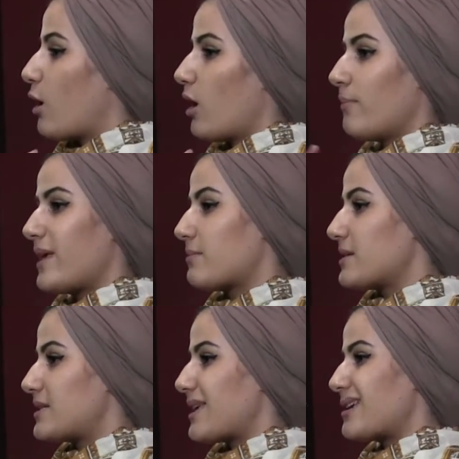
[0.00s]
all make
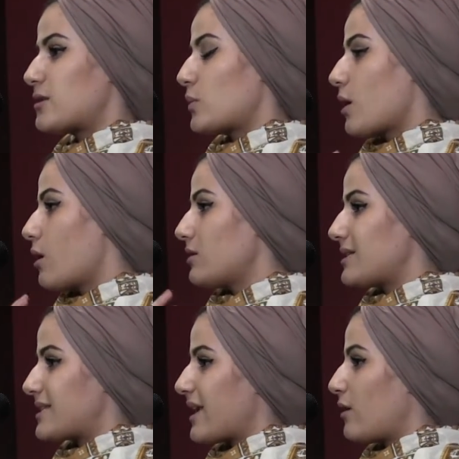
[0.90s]
mistakes, we all
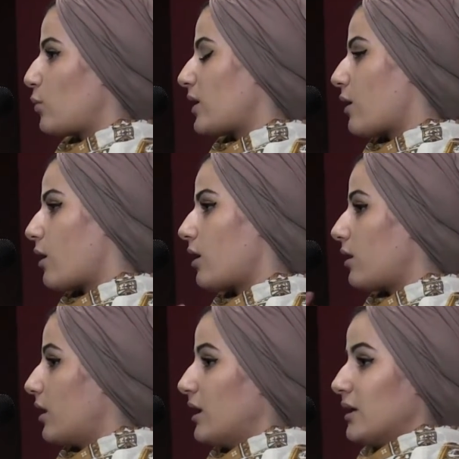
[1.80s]
sin, we
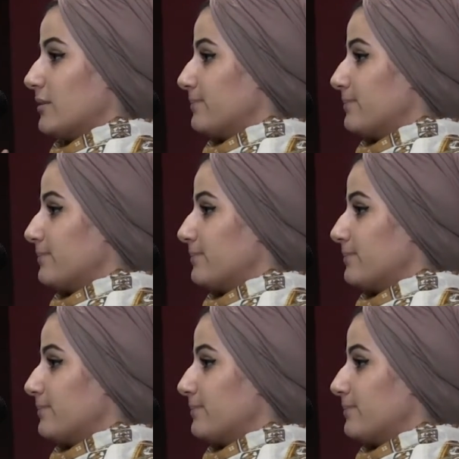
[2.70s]
all